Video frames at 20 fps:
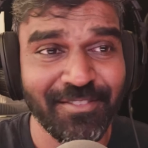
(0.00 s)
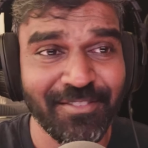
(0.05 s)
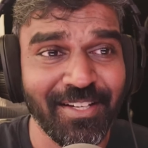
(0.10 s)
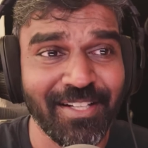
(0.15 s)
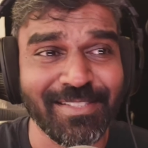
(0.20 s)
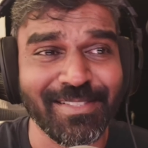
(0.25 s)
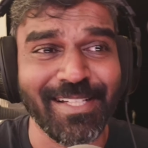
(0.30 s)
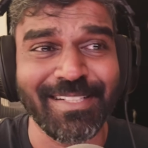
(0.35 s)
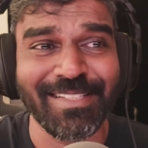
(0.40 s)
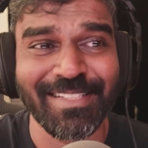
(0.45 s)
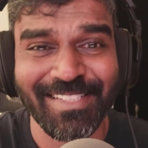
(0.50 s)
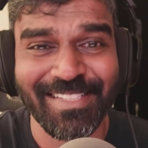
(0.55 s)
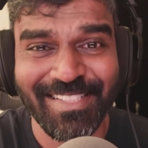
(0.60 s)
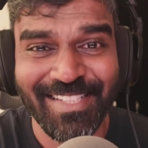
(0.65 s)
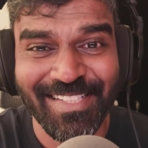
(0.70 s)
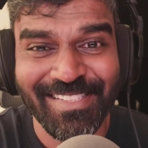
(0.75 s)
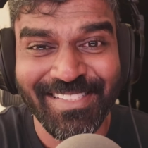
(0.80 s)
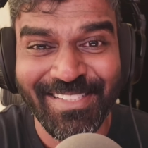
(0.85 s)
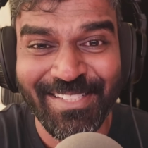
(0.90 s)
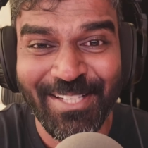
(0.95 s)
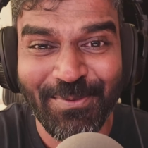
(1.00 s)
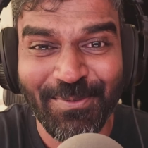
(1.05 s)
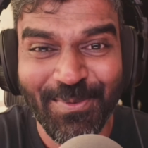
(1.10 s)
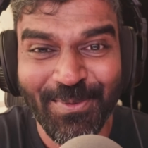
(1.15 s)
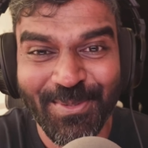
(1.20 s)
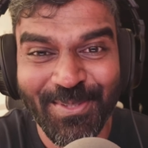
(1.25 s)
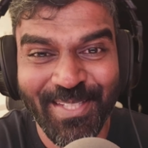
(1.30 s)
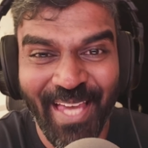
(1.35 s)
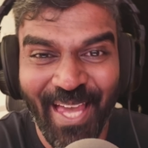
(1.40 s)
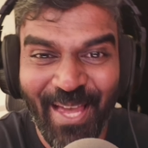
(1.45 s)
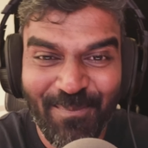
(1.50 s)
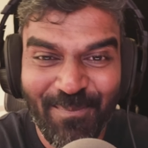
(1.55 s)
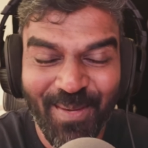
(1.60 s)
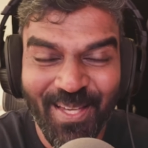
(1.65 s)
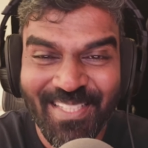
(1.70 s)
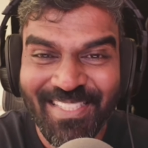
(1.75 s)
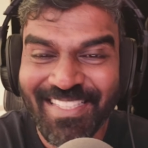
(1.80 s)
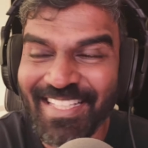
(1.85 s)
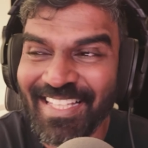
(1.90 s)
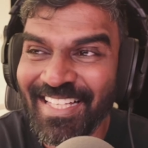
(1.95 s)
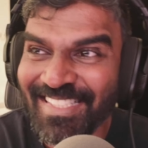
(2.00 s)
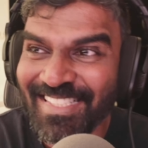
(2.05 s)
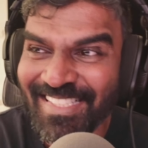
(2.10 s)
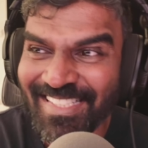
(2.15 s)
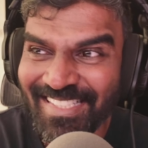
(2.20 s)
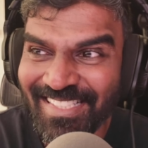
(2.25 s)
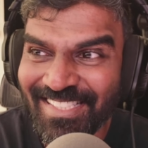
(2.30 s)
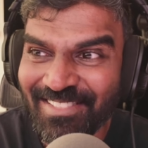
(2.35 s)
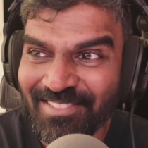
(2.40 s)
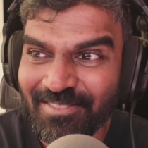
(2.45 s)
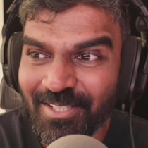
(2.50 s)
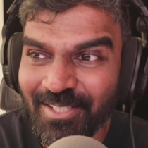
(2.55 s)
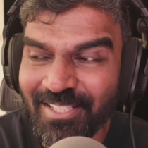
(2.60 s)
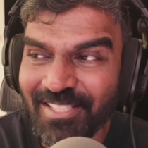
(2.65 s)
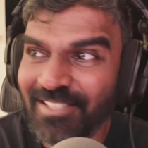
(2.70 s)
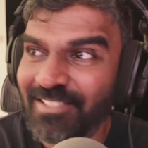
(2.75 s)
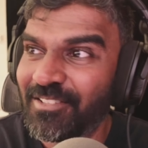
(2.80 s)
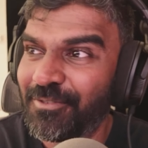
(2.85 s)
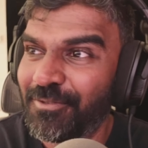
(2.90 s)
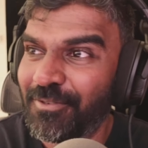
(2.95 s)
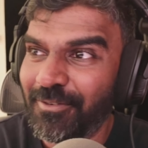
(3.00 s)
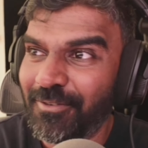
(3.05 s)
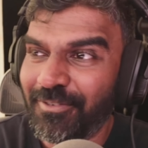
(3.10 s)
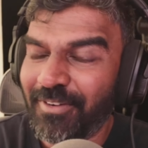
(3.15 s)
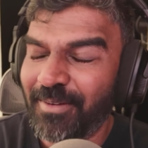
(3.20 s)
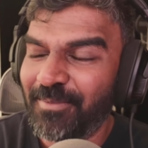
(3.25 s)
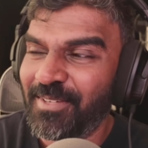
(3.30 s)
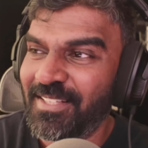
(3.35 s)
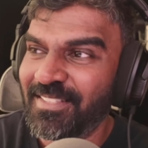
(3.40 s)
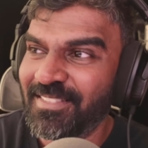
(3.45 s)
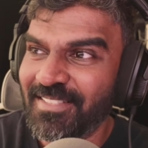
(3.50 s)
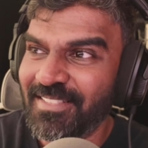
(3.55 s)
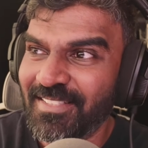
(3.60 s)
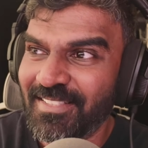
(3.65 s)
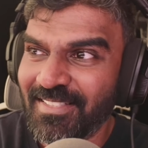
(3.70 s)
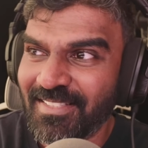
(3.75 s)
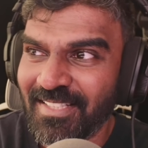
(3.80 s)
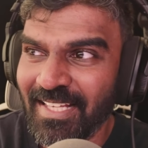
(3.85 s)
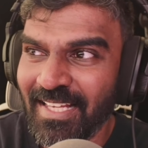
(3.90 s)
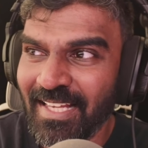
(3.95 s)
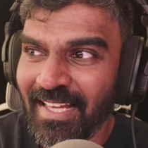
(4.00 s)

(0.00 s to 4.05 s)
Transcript: are done discussing about the APS-C lenses versus the full frame lenses.